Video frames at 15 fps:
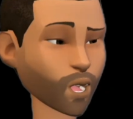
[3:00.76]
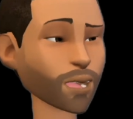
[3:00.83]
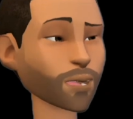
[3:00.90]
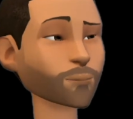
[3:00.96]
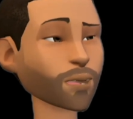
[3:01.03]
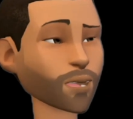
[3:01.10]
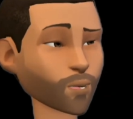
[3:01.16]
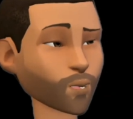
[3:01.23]

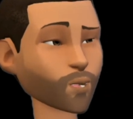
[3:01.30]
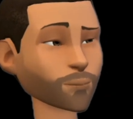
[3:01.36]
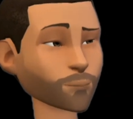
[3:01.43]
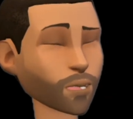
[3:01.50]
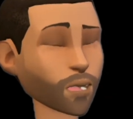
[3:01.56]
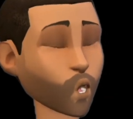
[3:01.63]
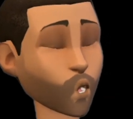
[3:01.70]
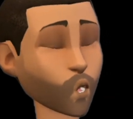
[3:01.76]
program
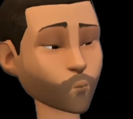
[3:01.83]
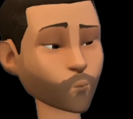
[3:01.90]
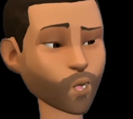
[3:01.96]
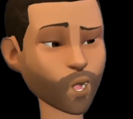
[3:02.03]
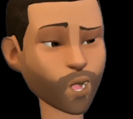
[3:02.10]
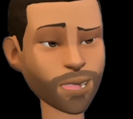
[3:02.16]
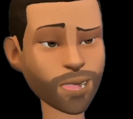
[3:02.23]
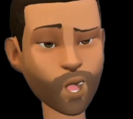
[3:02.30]
called
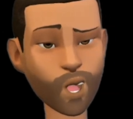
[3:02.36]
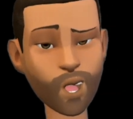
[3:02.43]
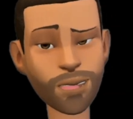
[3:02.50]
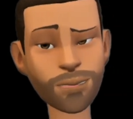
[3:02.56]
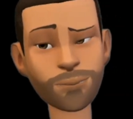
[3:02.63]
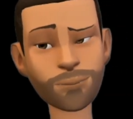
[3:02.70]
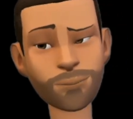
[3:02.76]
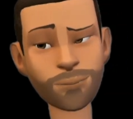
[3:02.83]
Plotagon.
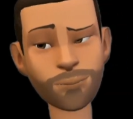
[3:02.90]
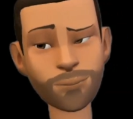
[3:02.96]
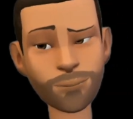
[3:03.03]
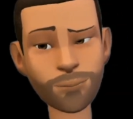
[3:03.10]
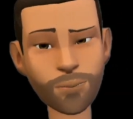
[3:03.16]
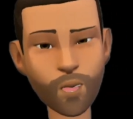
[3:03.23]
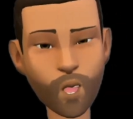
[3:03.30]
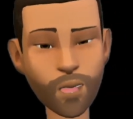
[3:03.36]

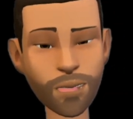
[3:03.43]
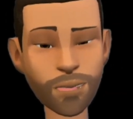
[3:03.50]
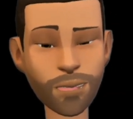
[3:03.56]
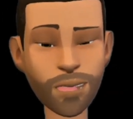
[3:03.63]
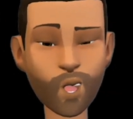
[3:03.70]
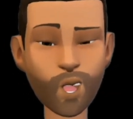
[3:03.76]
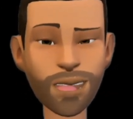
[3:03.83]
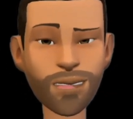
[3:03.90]
I would like
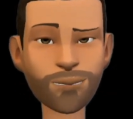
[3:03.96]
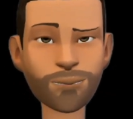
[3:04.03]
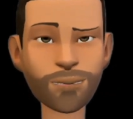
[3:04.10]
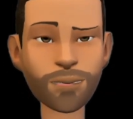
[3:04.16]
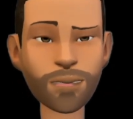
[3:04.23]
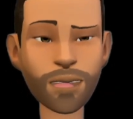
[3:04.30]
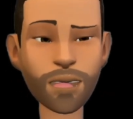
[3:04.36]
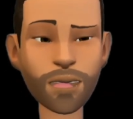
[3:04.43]
to give my
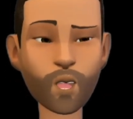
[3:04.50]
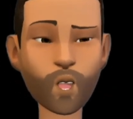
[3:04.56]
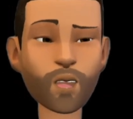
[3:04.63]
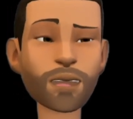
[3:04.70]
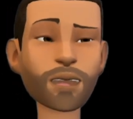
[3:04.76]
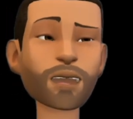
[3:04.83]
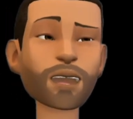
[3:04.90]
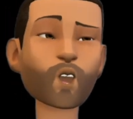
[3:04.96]
son Jude
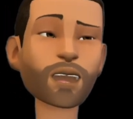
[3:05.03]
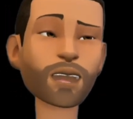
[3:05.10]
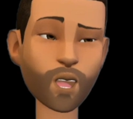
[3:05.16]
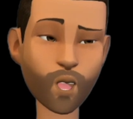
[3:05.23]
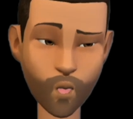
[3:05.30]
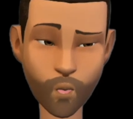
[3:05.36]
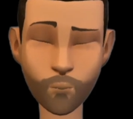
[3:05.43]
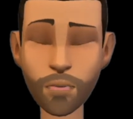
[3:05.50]
a shout out
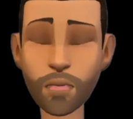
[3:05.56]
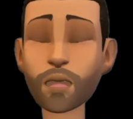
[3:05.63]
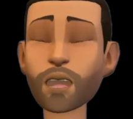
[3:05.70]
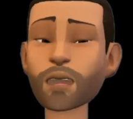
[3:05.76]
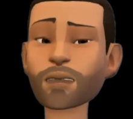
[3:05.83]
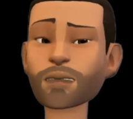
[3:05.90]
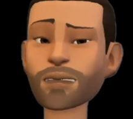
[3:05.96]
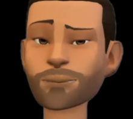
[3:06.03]
for making
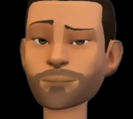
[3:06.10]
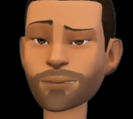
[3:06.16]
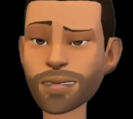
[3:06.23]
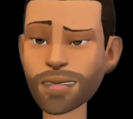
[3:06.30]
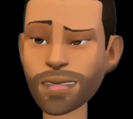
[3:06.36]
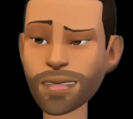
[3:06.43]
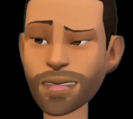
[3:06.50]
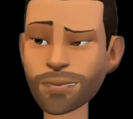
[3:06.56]
the
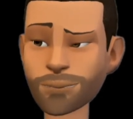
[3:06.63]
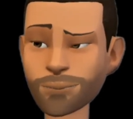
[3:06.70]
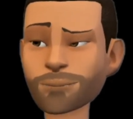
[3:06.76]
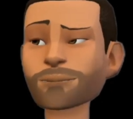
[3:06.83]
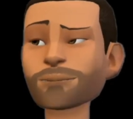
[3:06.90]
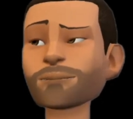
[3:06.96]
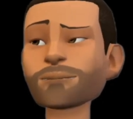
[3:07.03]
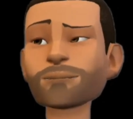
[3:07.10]
animation.
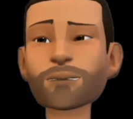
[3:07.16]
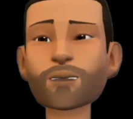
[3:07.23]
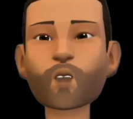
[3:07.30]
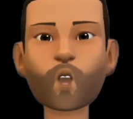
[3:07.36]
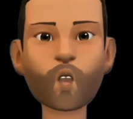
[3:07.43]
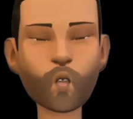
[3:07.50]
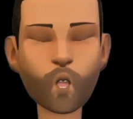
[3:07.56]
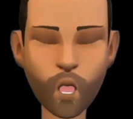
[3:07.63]
If you
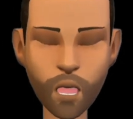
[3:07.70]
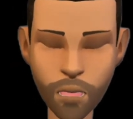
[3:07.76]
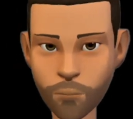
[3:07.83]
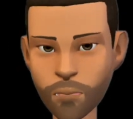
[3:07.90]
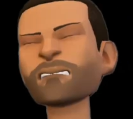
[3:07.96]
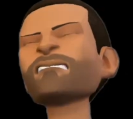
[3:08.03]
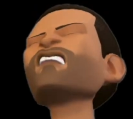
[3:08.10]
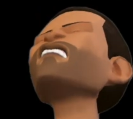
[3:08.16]
want to keep
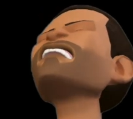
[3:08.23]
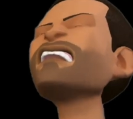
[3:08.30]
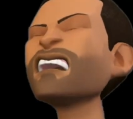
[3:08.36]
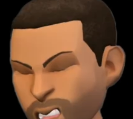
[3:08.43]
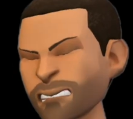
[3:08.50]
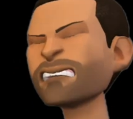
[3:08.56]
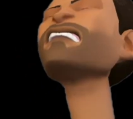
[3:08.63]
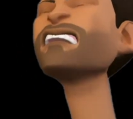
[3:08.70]
improving your
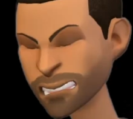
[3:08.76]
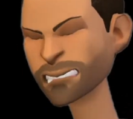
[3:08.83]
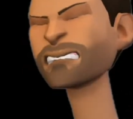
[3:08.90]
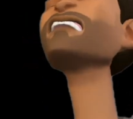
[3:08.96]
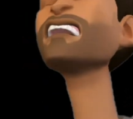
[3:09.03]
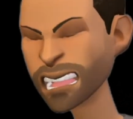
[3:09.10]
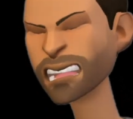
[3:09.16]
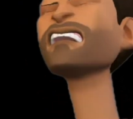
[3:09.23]
math
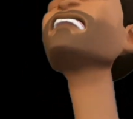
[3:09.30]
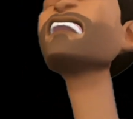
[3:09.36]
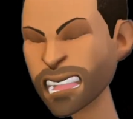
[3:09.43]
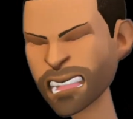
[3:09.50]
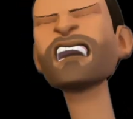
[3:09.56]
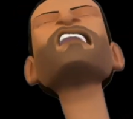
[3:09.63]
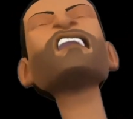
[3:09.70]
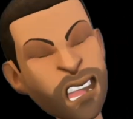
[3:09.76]
skills hit
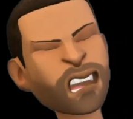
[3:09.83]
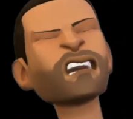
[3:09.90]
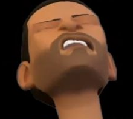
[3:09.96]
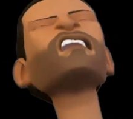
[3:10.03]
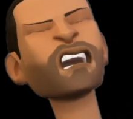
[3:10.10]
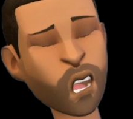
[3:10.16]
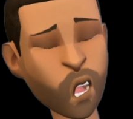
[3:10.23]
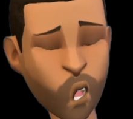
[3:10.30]
this link right
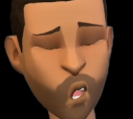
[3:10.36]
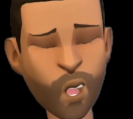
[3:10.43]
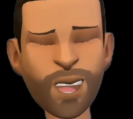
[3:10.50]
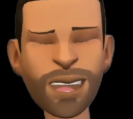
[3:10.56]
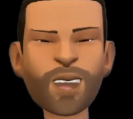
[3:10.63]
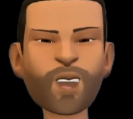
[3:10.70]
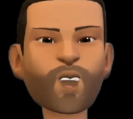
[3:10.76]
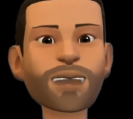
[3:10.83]
now to
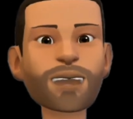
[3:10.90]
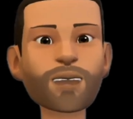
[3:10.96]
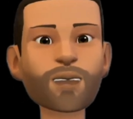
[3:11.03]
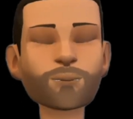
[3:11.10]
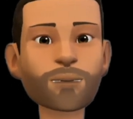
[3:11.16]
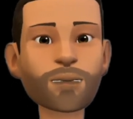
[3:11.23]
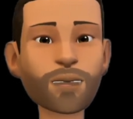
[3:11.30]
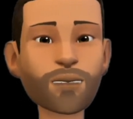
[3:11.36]
watch the other
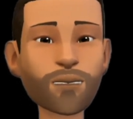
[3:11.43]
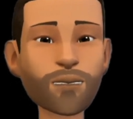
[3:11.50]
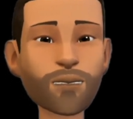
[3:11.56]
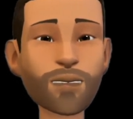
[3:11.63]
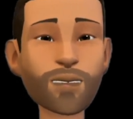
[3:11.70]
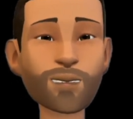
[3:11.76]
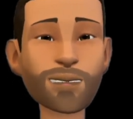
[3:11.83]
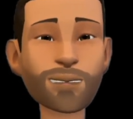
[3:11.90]
math
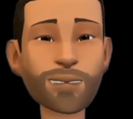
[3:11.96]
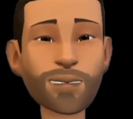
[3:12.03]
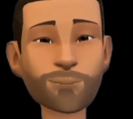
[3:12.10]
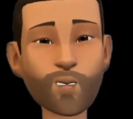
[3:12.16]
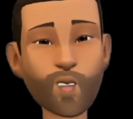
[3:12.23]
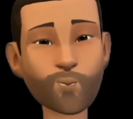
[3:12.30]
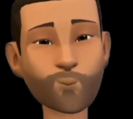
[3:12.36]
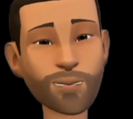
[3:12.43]
video and keep
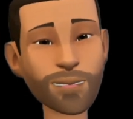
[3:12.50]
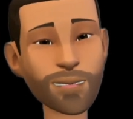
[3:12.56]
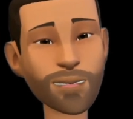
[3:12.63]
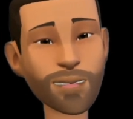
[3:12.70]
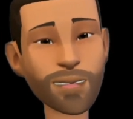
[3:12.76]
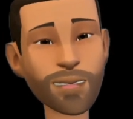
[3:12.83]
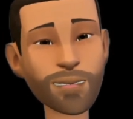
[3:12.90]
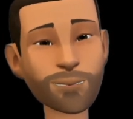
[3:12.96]
on
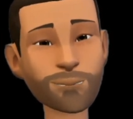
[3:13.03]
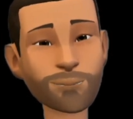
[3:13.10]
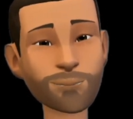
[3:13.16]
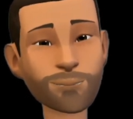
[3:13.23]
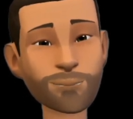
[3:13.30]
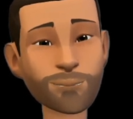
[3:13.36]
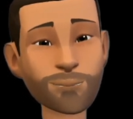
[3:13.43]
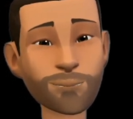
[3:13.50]
practicing.
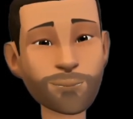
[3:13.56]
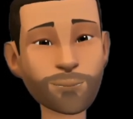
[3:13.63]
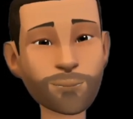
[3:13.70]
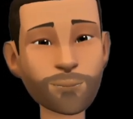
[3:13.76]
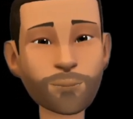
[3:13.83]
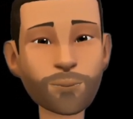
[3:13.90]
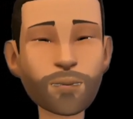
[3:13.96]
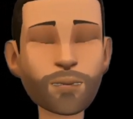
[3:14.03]

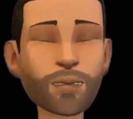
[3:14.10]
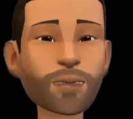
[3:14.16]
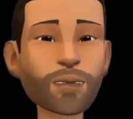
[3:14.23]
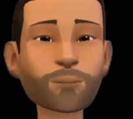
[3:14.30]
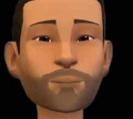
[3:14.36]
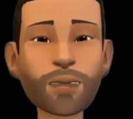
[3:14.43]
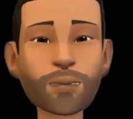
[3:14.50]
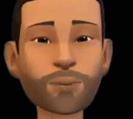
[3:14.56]
Trust
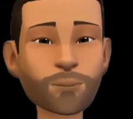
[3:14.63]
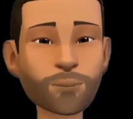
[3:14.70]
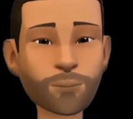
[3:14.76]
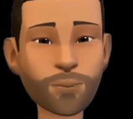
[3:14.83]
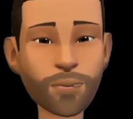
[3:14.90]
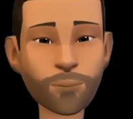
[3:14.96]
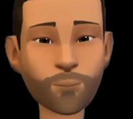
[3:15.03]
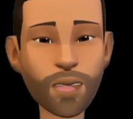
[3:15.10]
me,
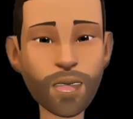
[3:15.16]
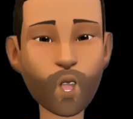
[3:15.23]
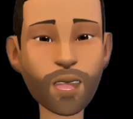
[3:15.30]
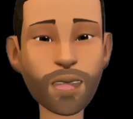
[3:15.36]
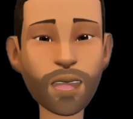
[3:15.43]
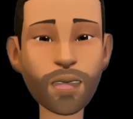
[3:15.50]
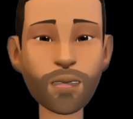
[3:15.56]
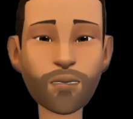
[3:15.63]
keep watching
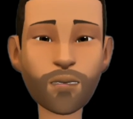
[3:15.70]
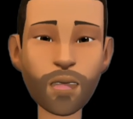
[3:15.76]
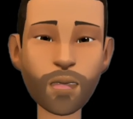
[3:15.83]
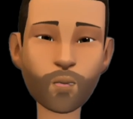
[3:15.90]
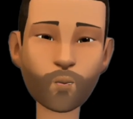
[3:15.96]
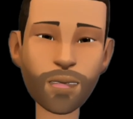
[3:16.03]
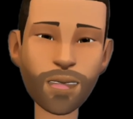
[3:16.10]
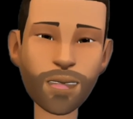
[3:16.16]
these
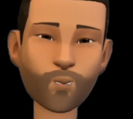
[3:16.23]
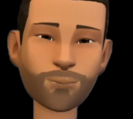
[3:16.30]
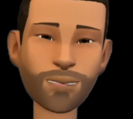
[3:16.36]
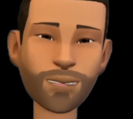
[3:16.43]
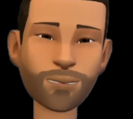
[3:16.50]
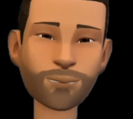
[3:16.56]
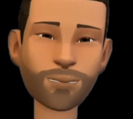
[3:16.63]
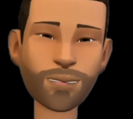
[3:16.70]
videos and your math
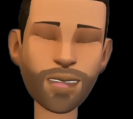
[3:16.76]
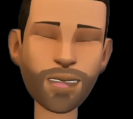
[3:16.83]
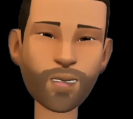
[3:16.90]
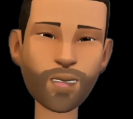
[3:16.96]
skills will